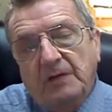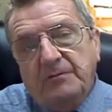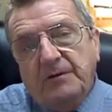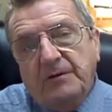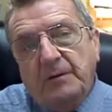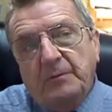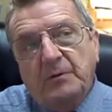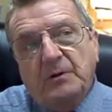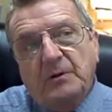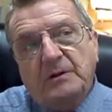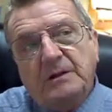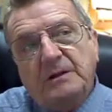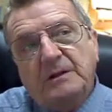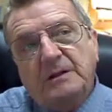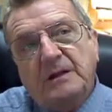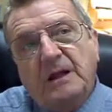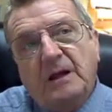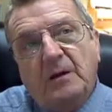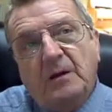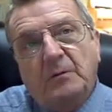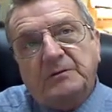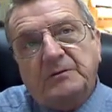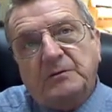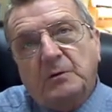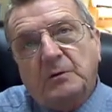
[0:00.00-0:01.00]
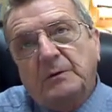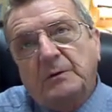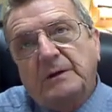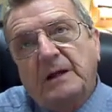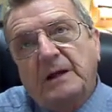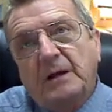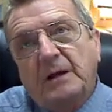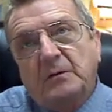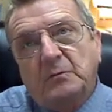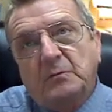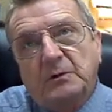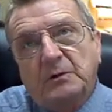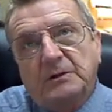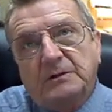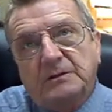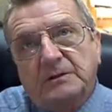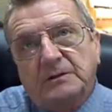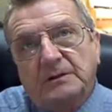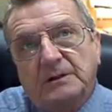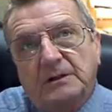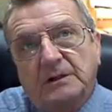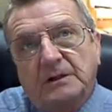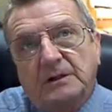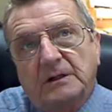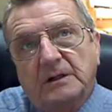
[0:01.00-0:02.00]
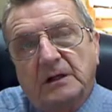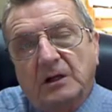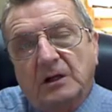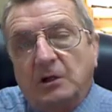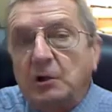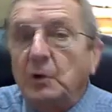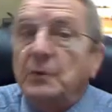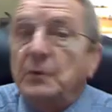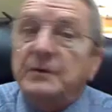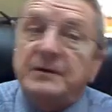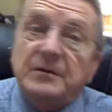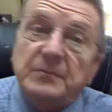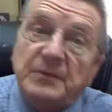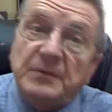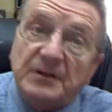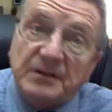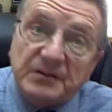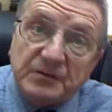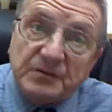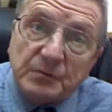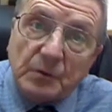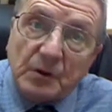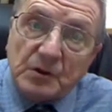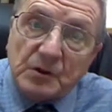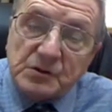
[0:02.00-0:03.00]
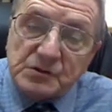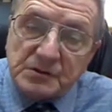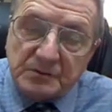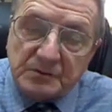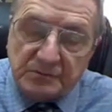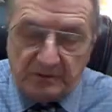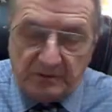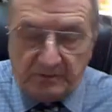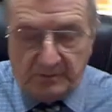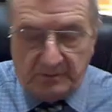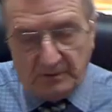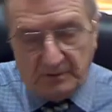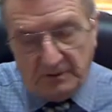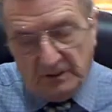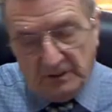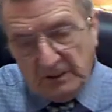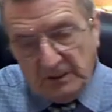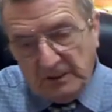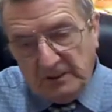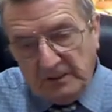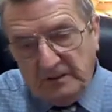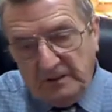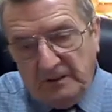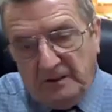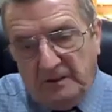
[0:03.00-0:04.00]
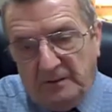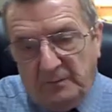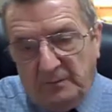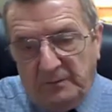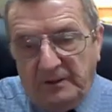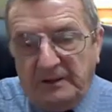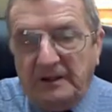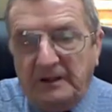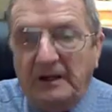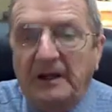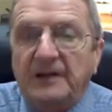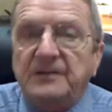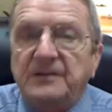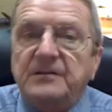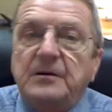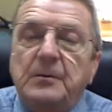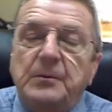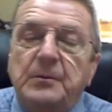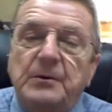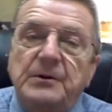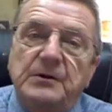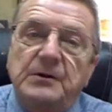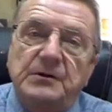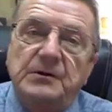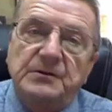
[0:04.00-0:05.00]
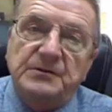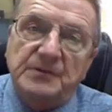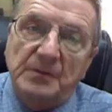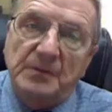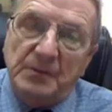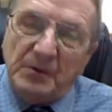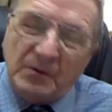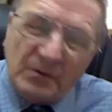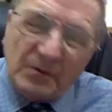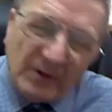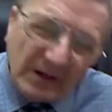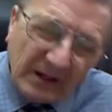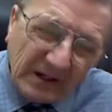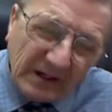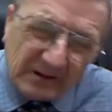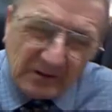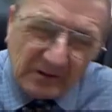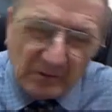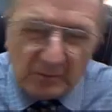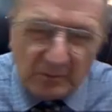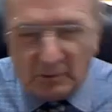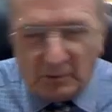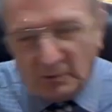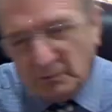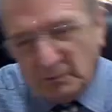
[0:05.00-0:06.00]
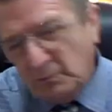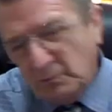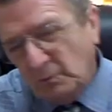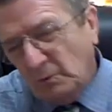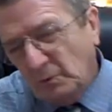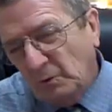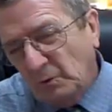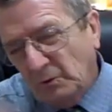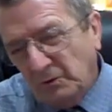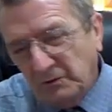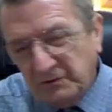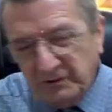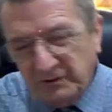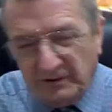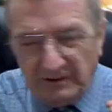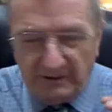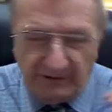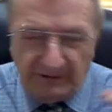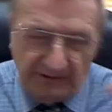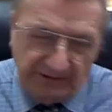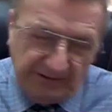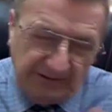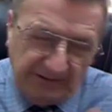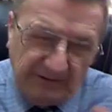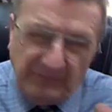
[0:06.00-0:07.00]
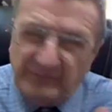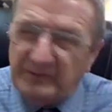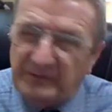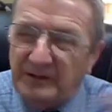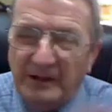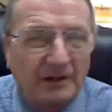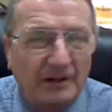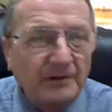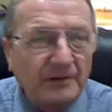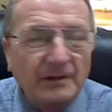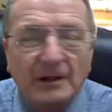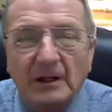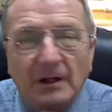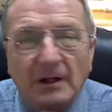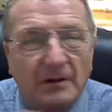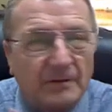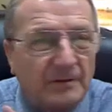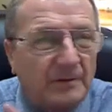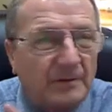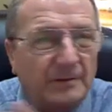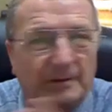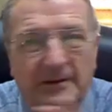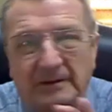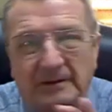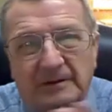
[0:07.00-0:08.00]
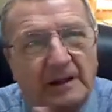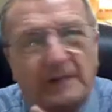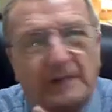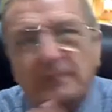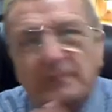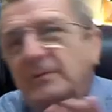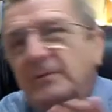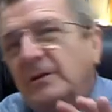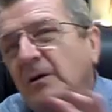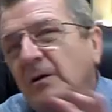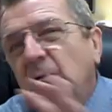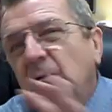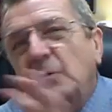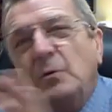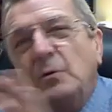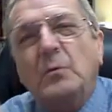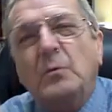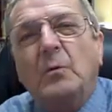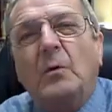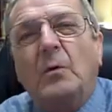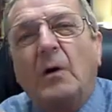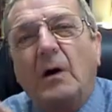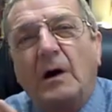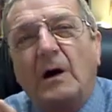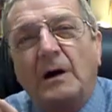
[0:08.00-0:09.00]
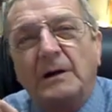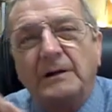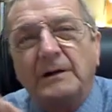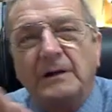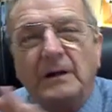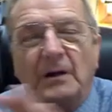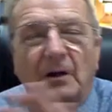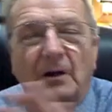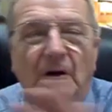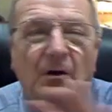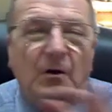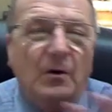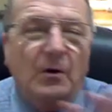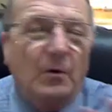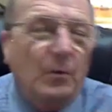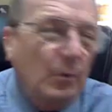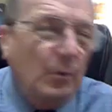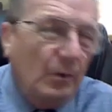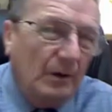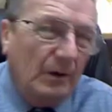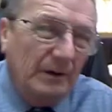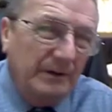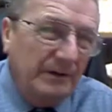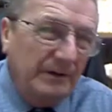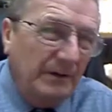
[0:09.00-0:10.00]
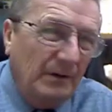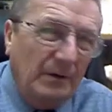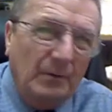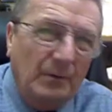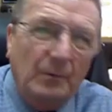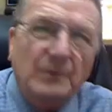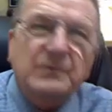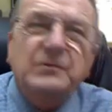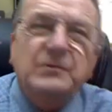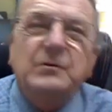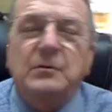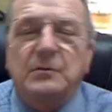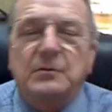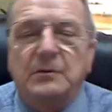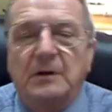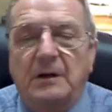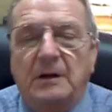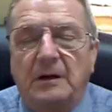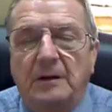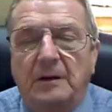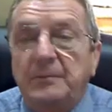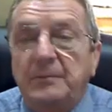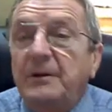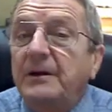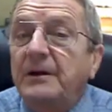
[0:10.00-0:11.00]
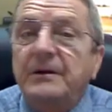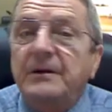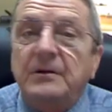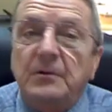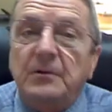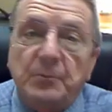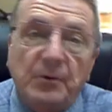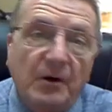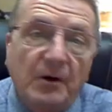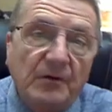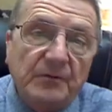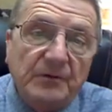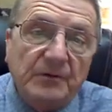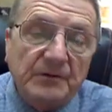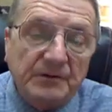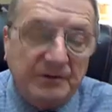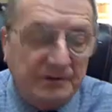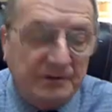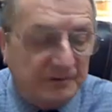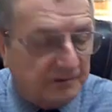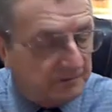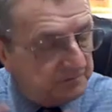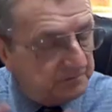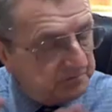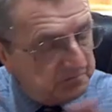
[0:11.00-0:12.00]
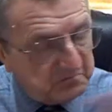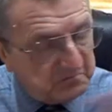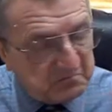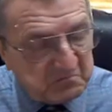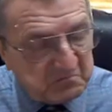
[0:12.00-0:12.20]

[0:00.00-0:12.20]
If I'm looking now what's going on with current administration, remember we had the last couple of years Democratic, a little more rules and everything else. Remember, I don't care who won or what your political preference is.